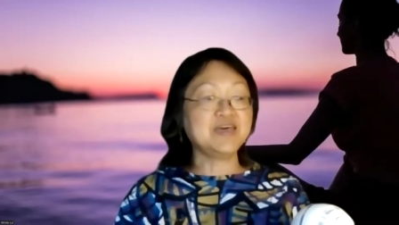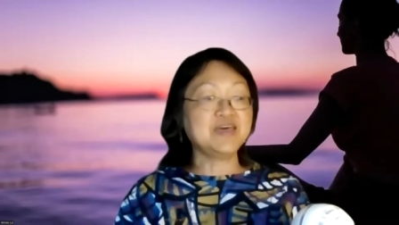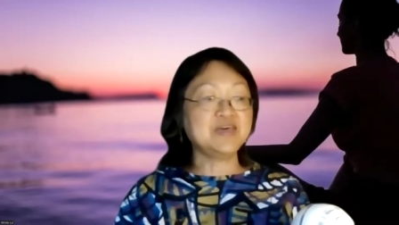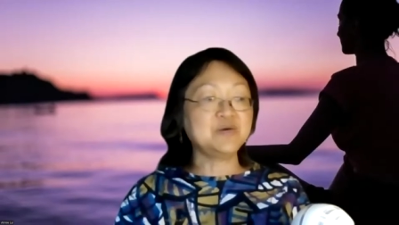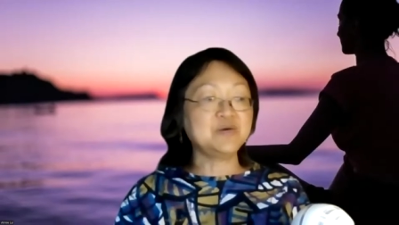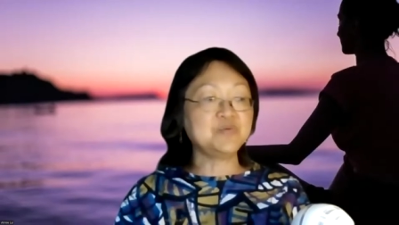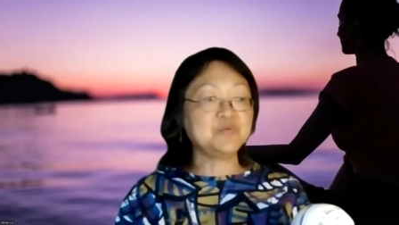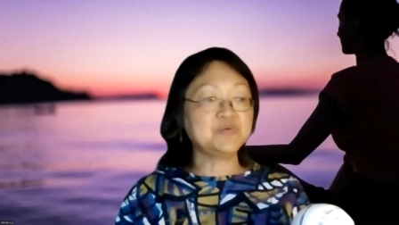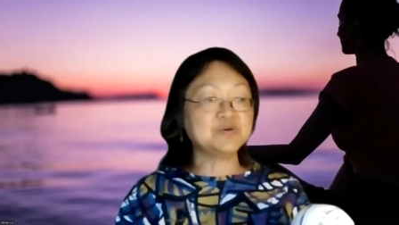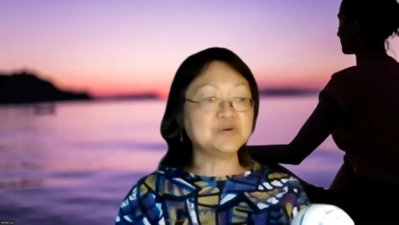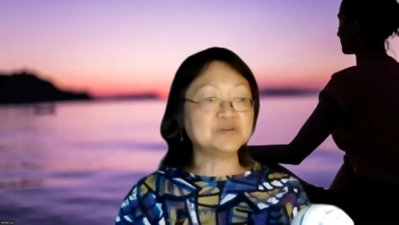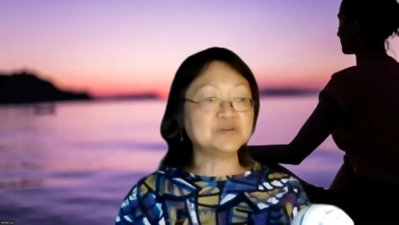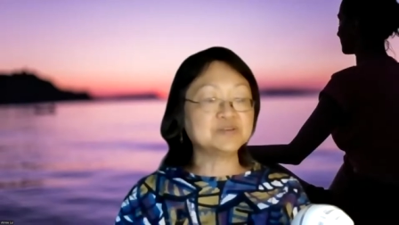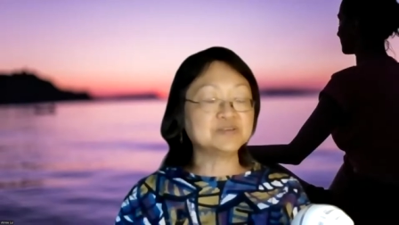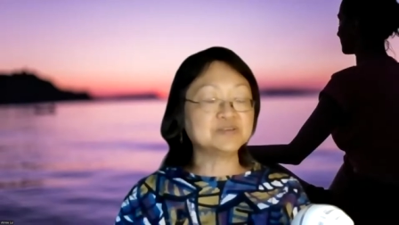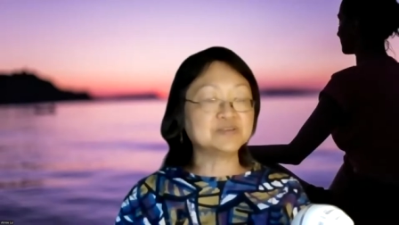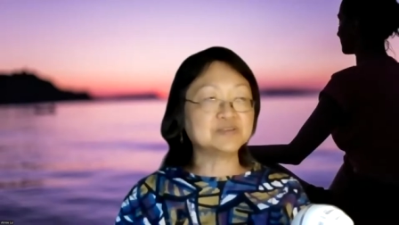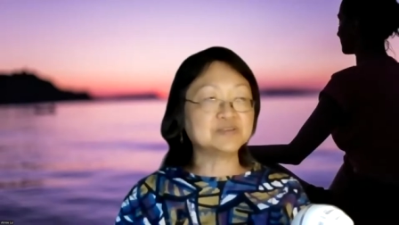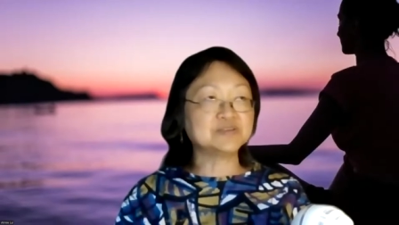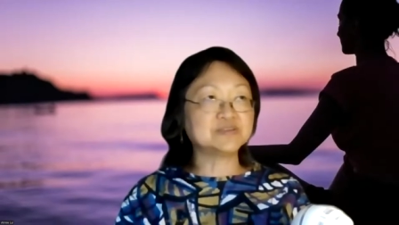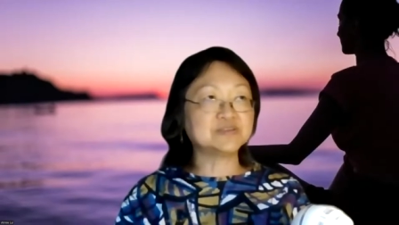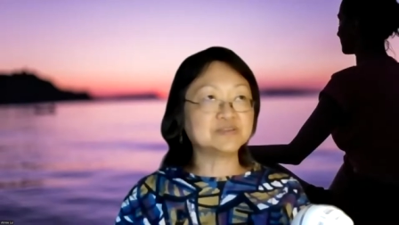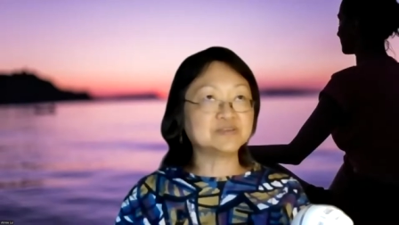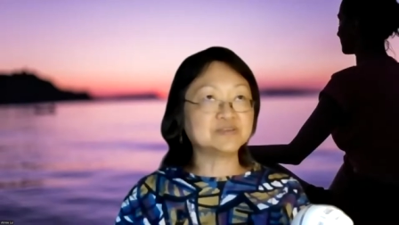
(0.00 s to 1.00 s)
it was,
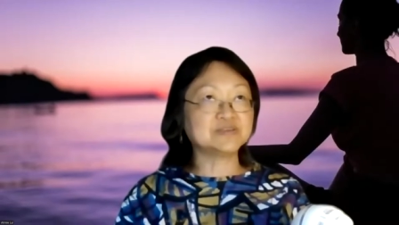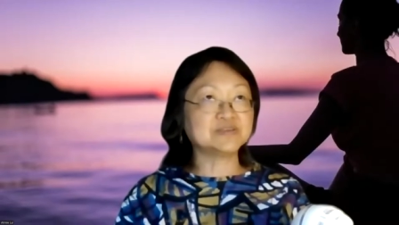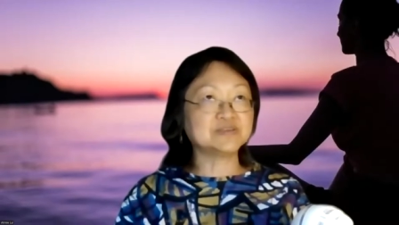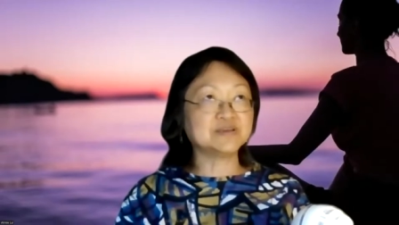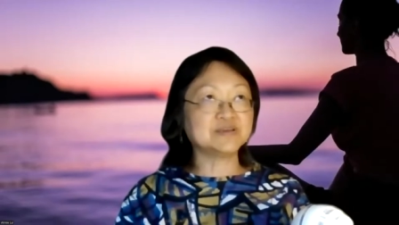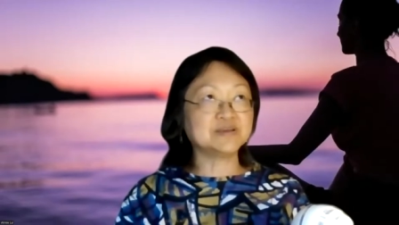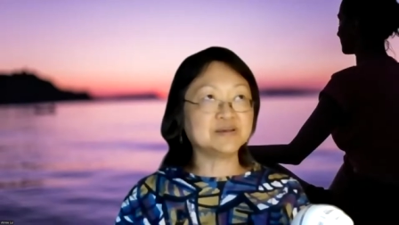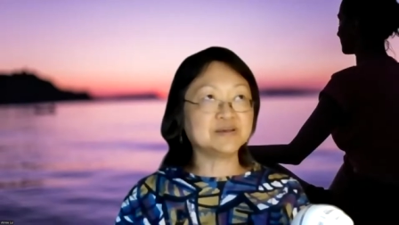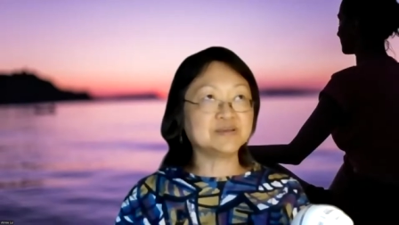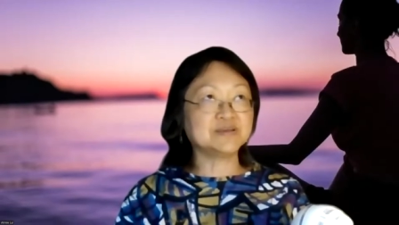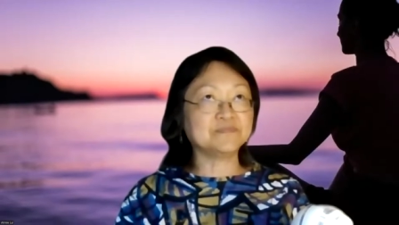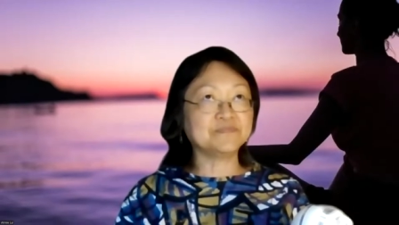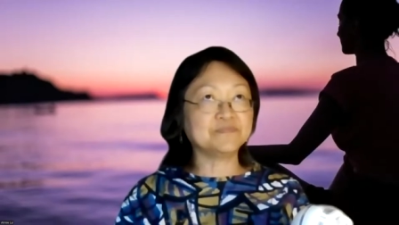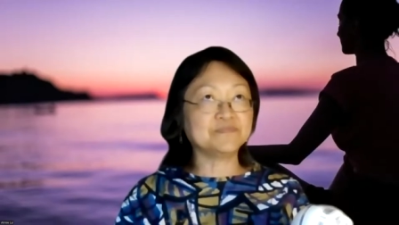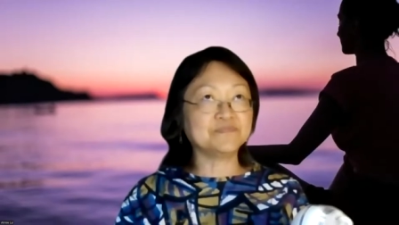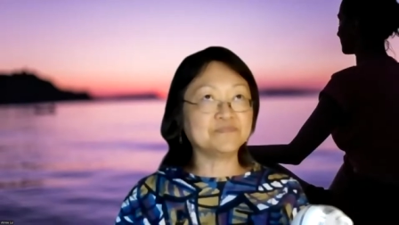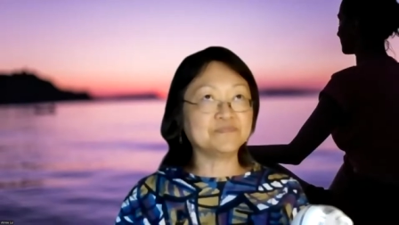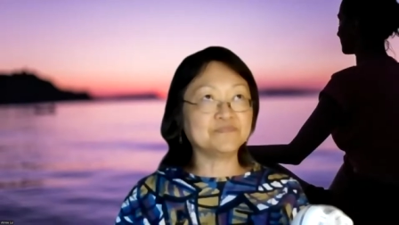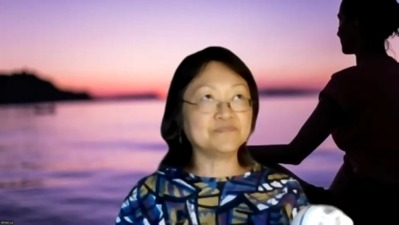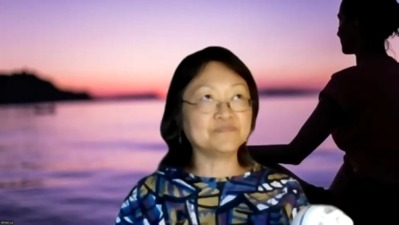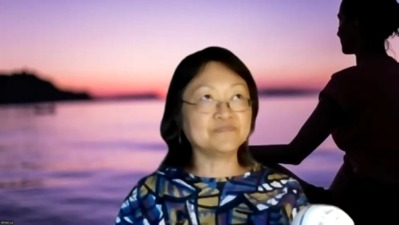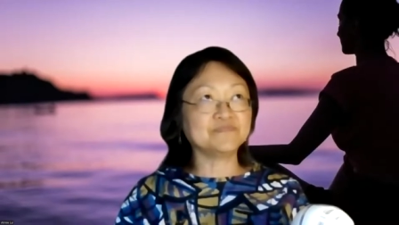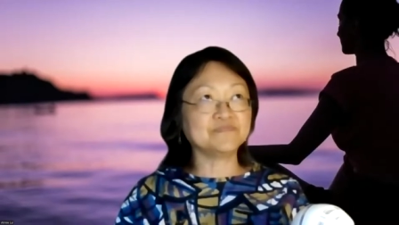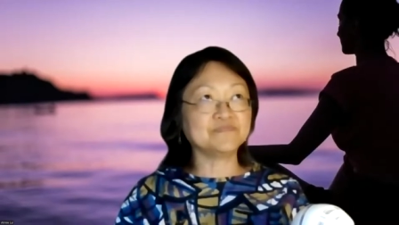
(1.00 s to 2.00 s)

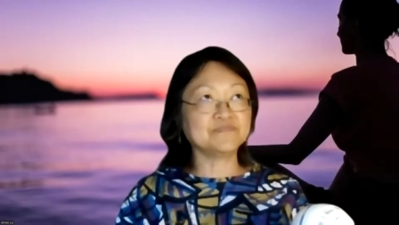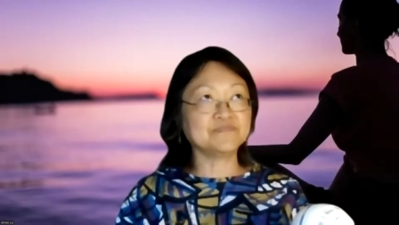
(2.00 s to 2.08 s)
I